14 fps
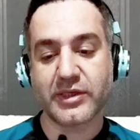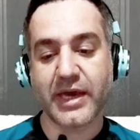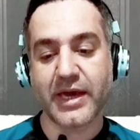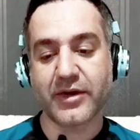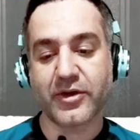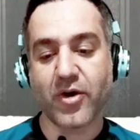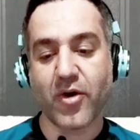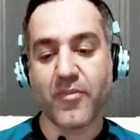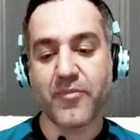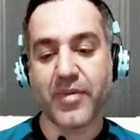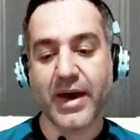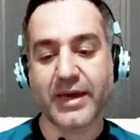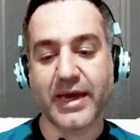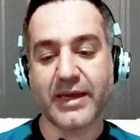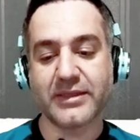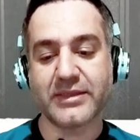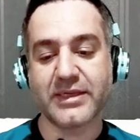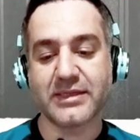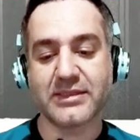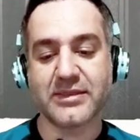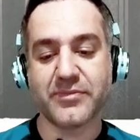can come back and
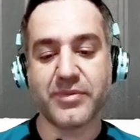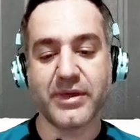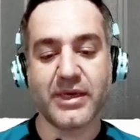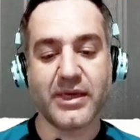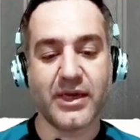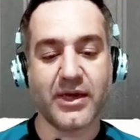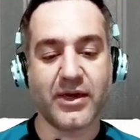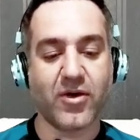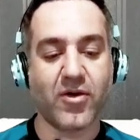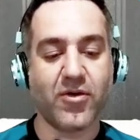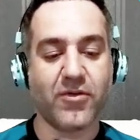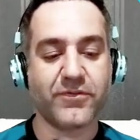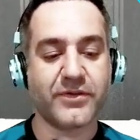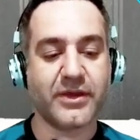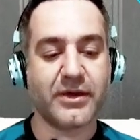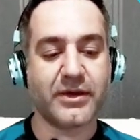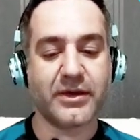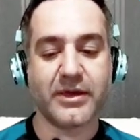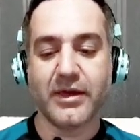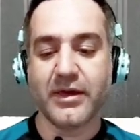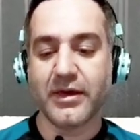test the beginning of the